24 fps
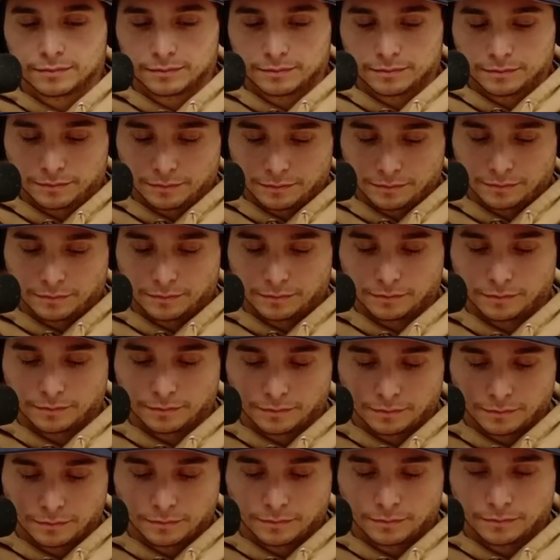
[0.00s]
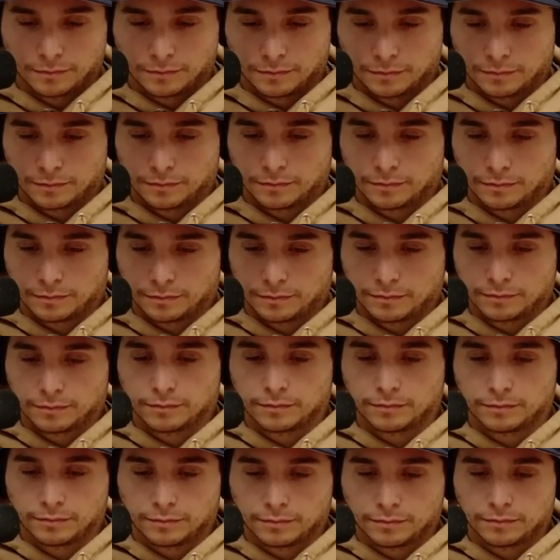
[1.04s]

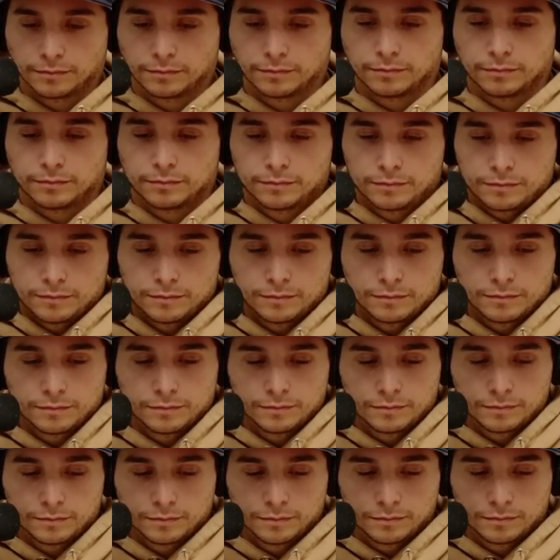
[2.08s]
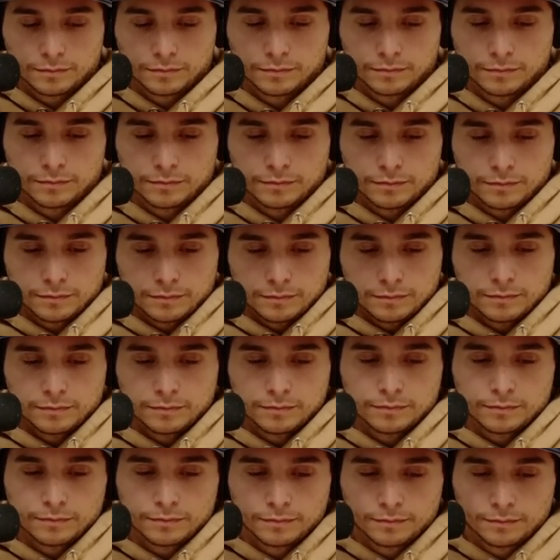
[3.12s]

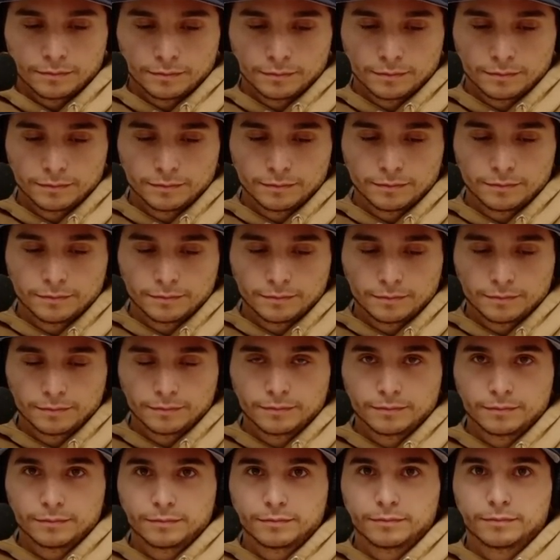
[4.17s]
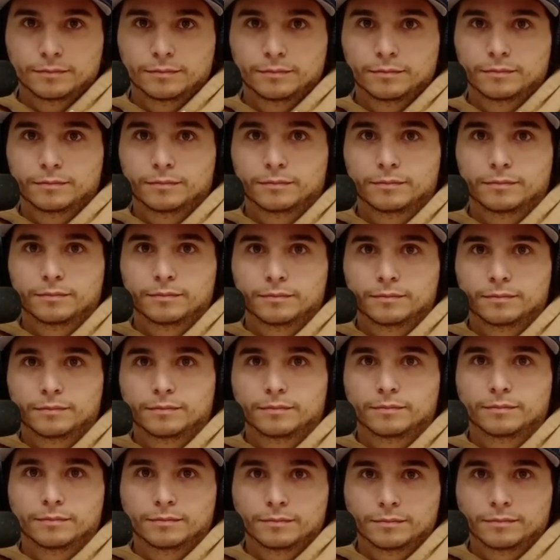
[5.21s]

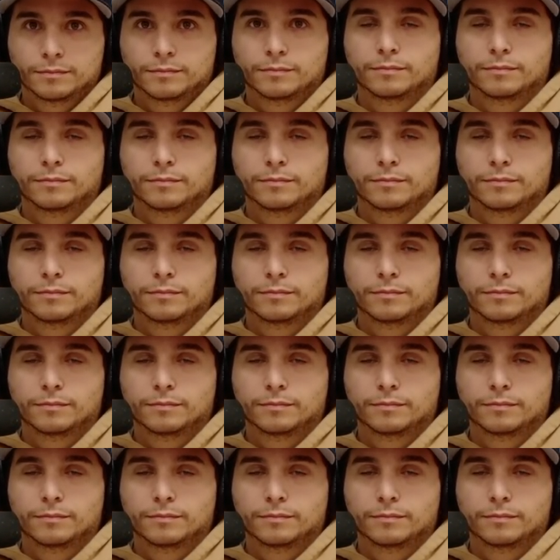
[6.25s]
The person shown says nothing.